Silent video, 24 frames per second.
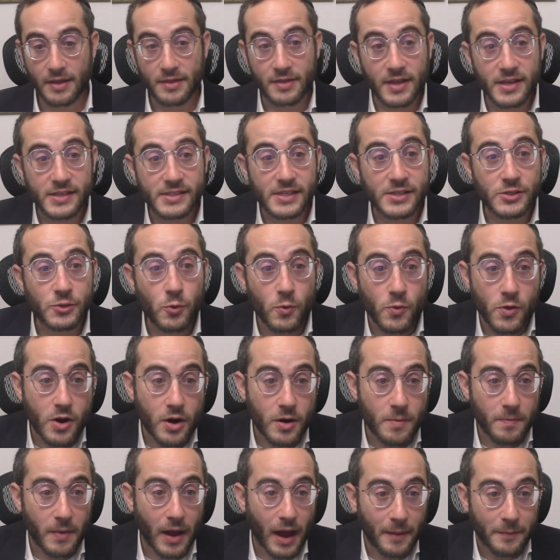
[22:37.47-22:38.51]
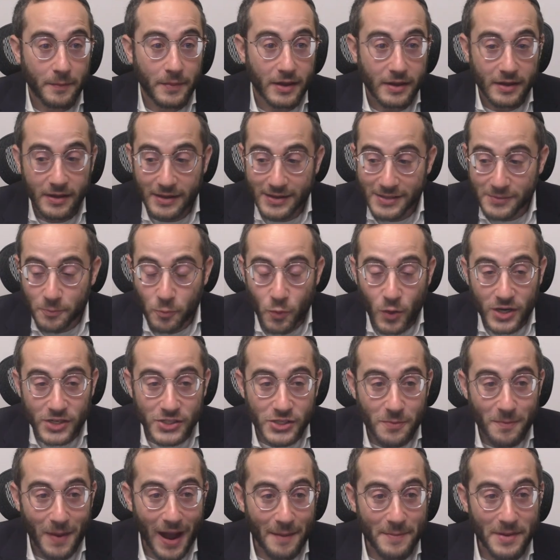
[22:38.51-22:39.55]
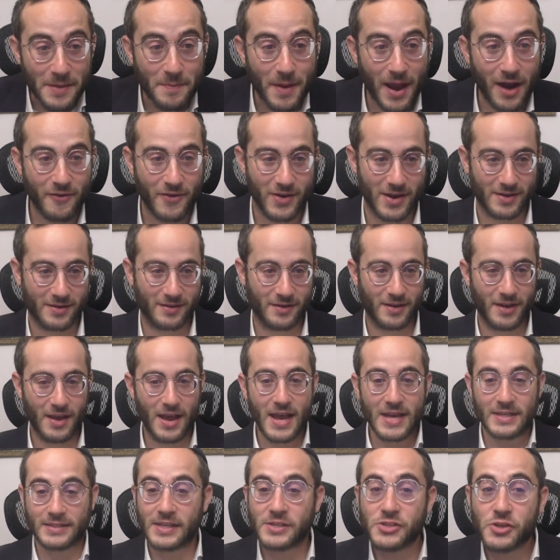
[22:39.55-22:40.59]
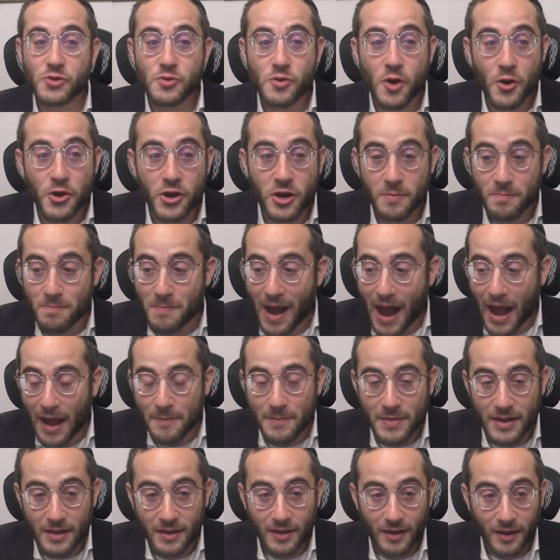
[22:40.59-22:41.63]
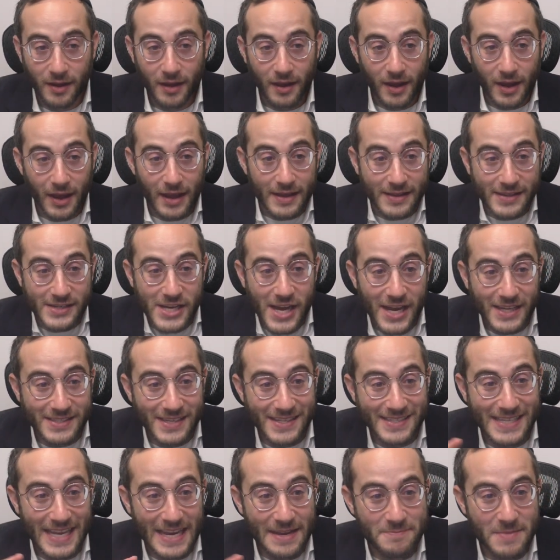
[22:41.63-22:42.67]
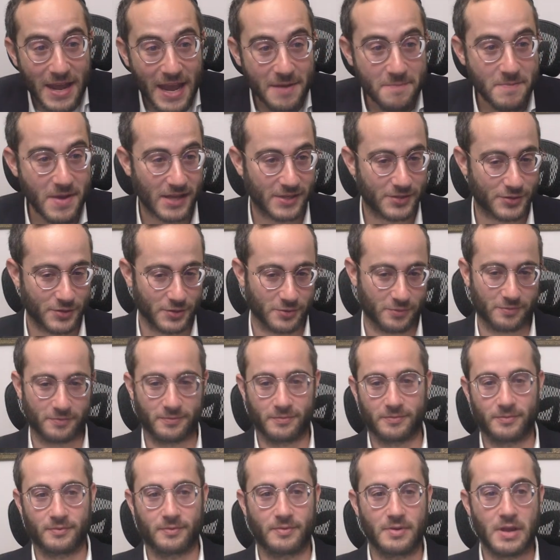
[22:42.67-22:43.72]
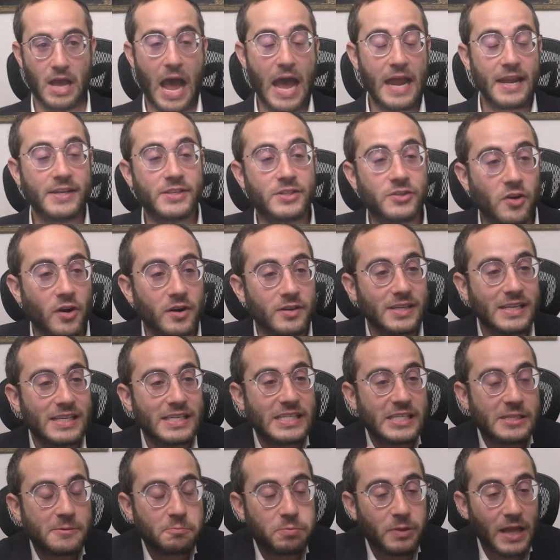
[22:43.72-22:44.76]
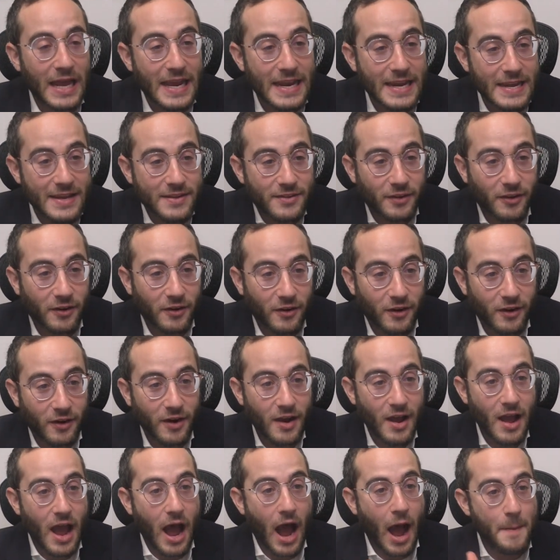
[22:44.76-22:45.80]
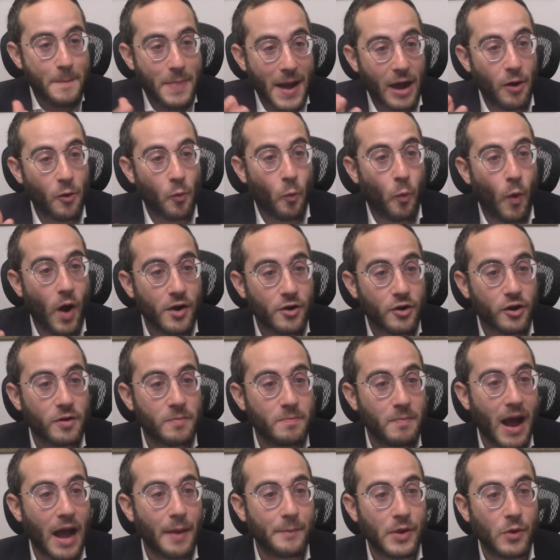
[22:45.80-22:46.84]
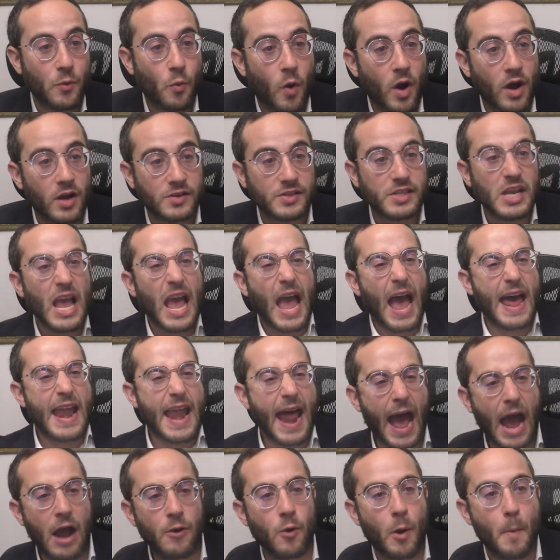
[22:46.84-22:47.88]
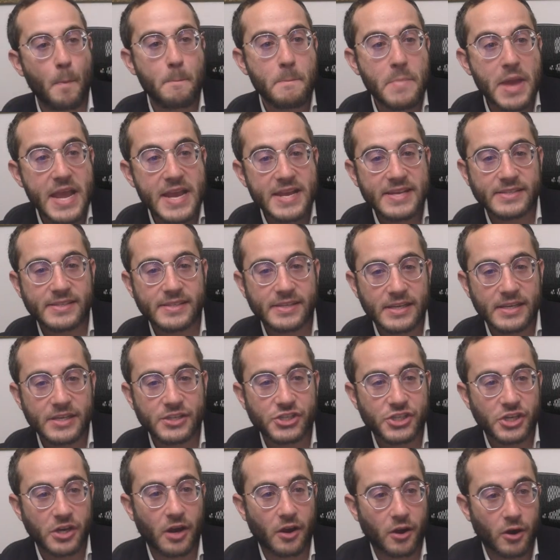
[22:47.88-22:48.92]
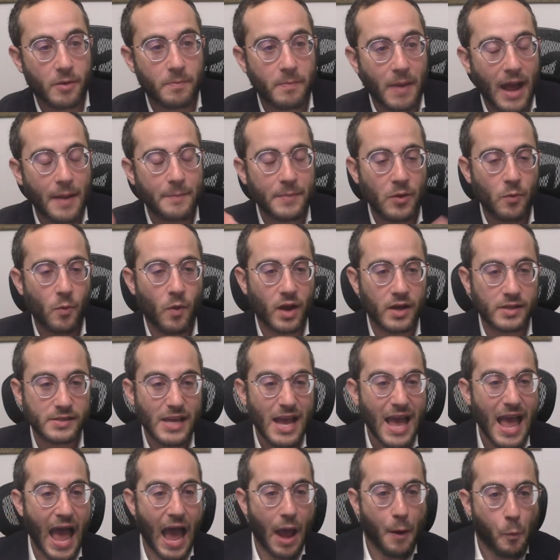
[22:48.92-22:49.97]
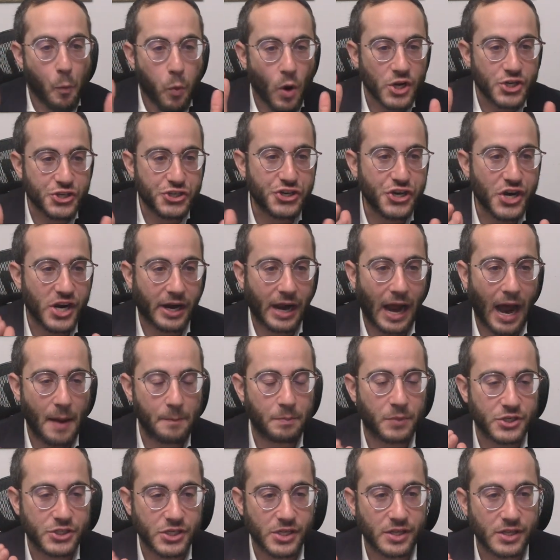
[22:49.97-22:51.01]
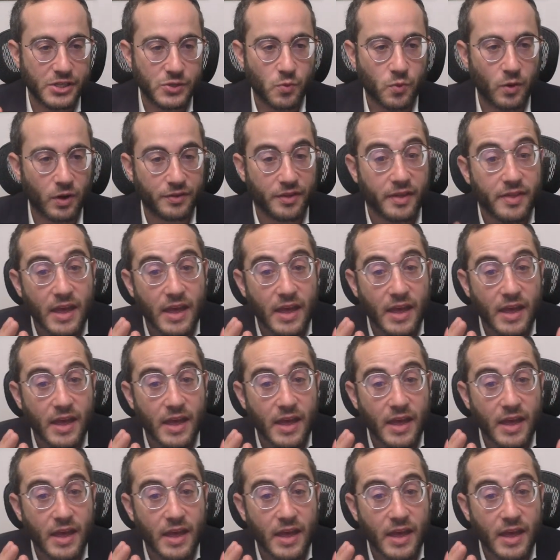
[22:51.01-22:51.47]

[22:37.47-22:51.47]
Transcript: This is who your mommy is. Where's your mommy buried? He says, You know, your mommy, she has the same name as you. And he starts explaining to her about what her mommy was and how amazing she, her mommy was and what she accomplished in this world.